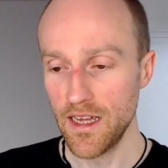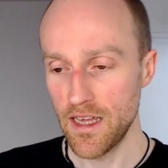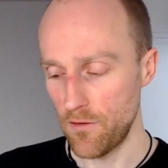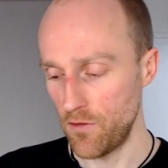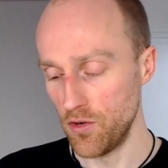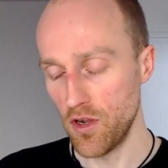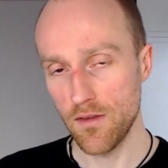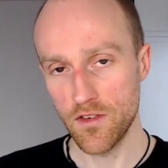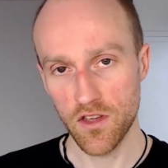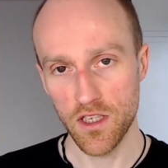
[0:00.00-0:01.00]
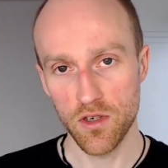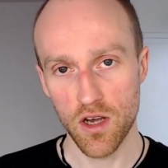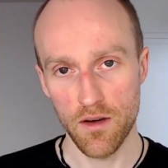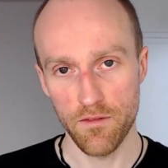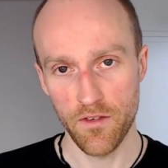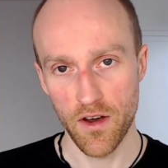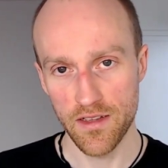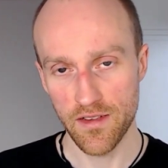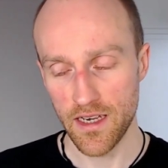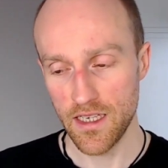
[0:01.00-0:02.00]
If you're nervous that you can't
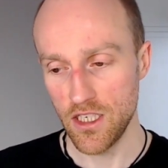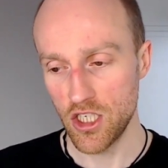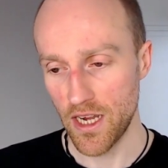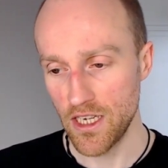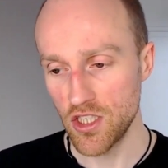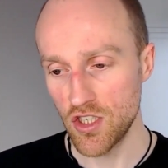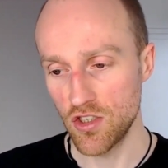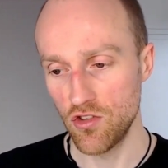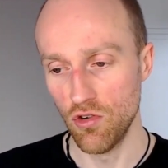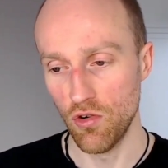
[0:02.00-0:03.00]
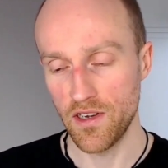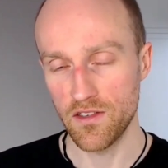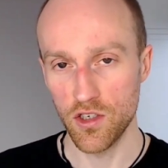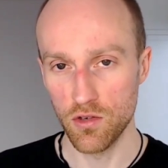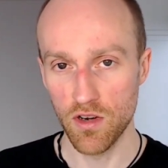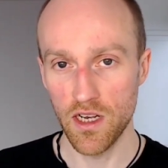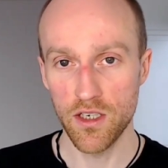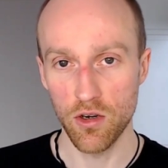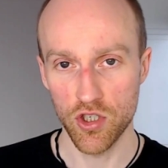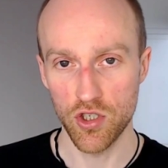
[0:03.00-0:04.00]
find any changes to drawings and you're really
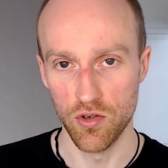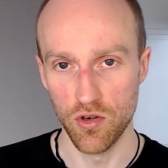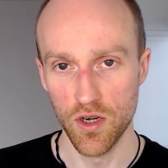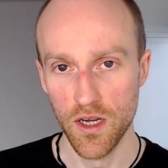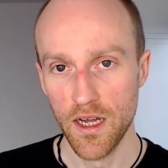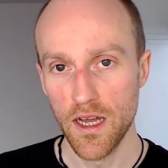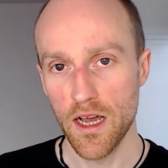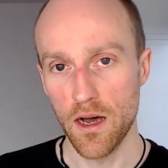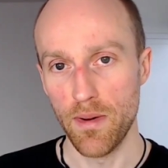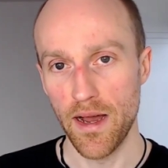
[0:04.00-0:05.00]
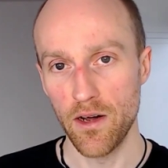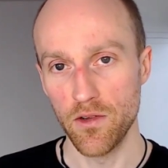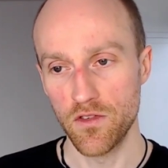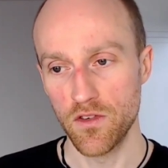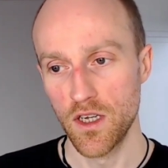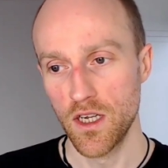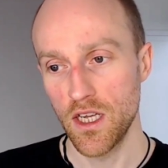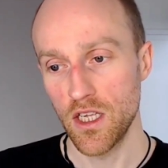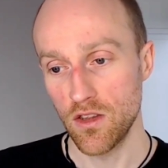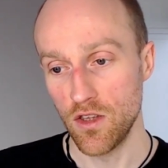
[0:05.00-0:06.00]
not sure about
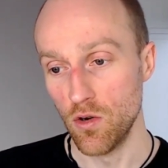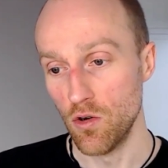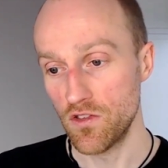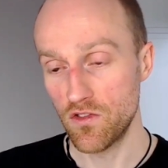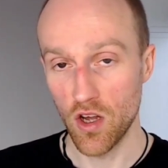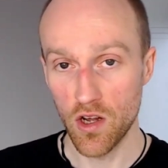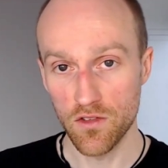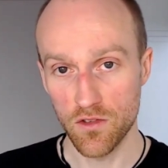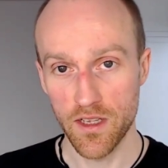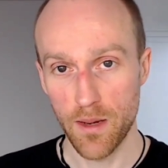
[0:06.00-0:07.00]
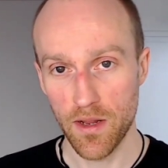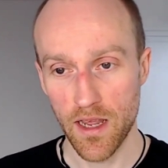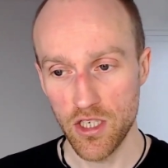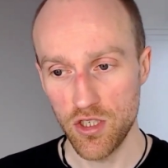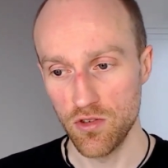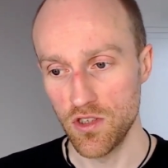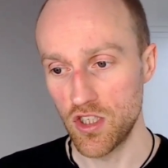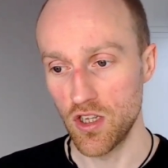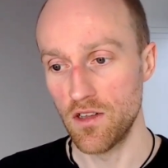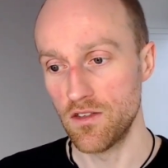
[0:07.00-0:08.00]
your stance on the application or the
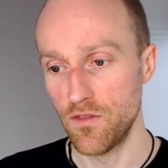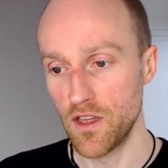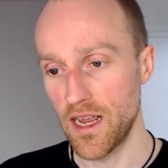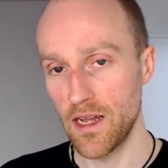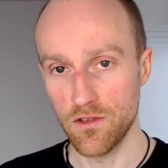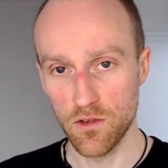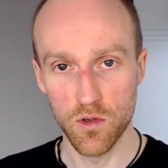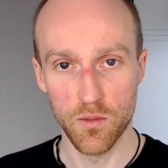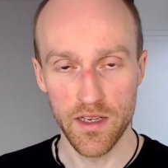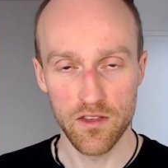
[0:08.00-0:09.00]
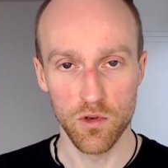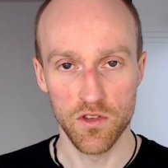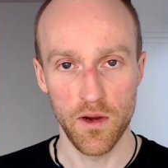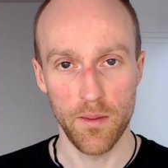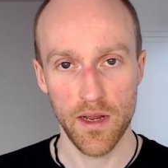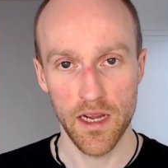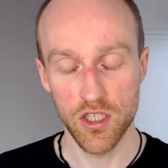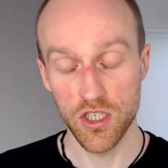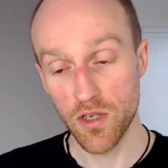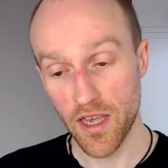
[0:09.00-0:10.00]
stance of the council will be towards your
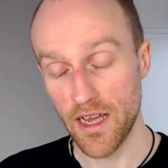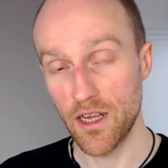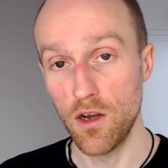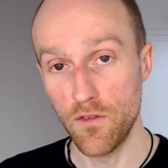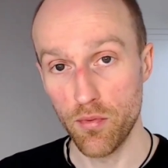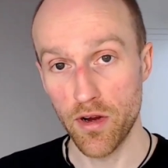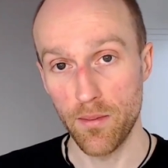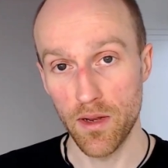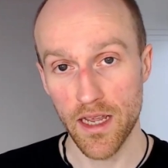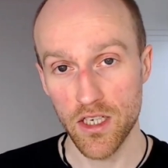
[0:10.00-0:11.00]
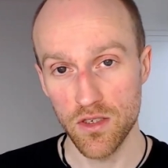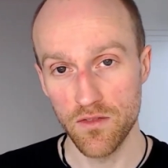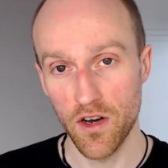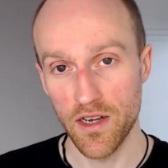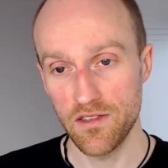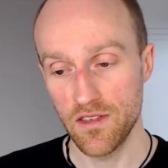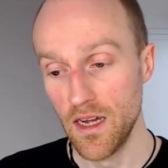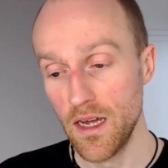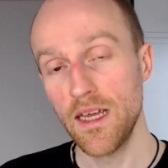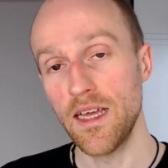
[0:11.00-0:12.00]
application, you can go for pre-application advice.
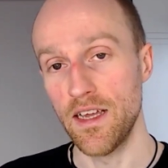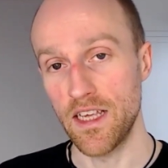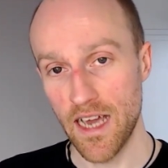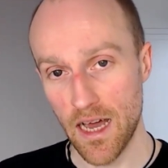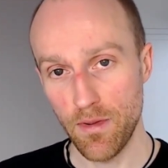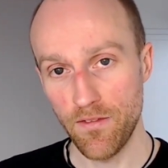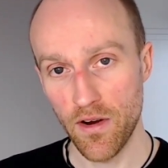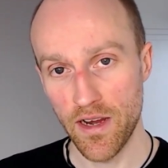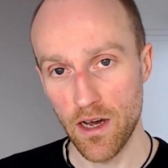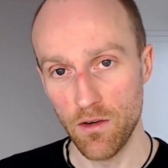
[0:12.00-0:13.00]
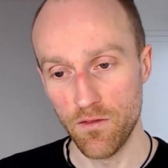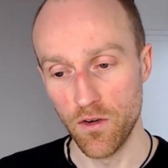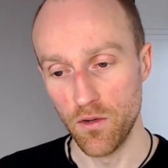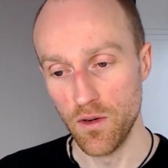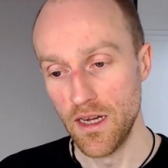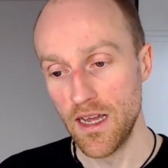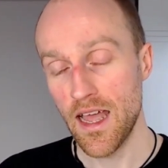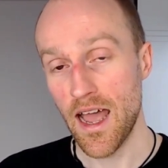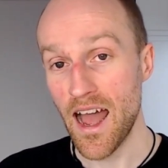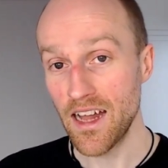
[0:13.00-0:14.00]
It can be very helpful,
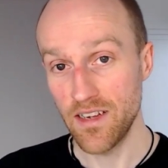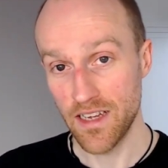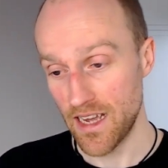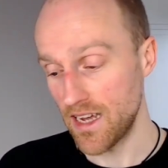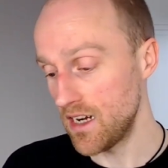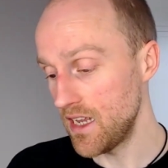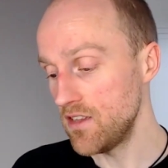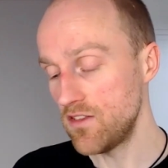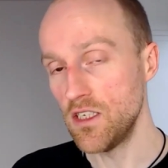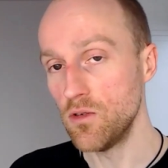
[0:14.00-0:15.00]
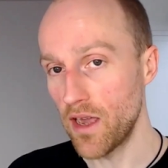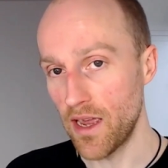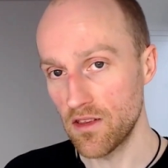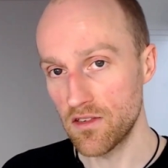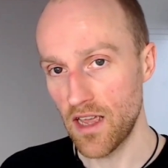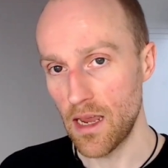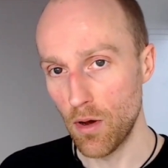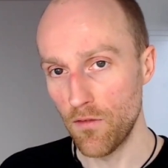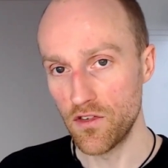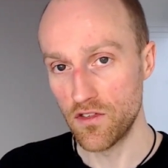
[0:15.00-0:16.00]
and it can lead to you getting the same
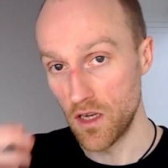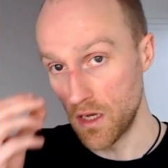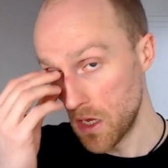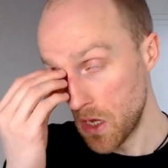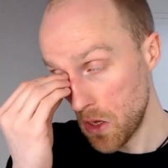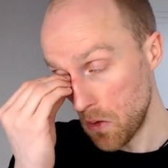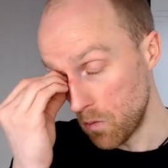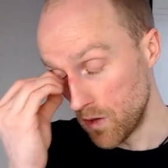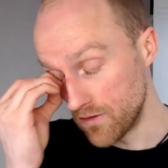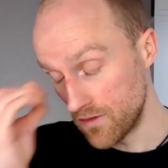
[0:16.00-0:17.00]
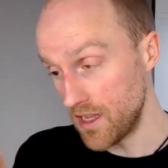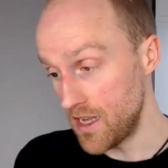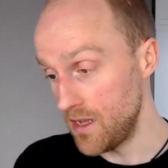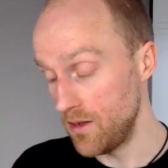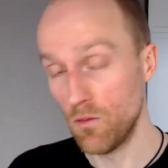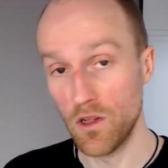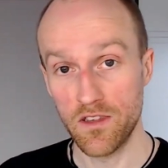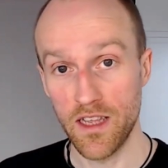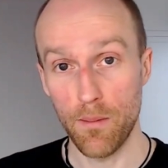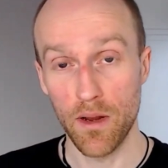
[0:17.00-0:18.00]
officer once the
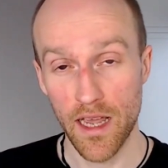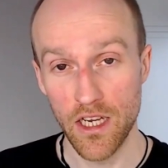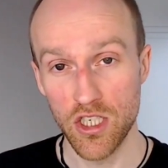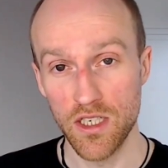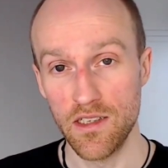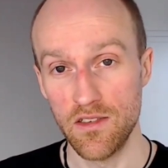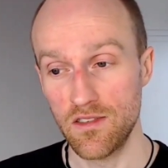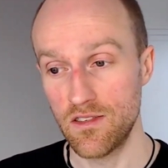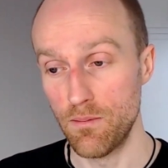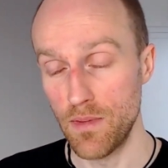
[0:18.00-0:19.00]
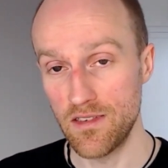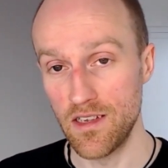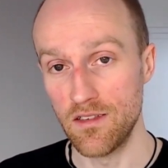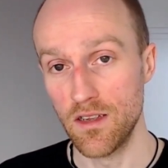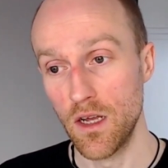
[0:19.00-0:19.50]
application is submitted,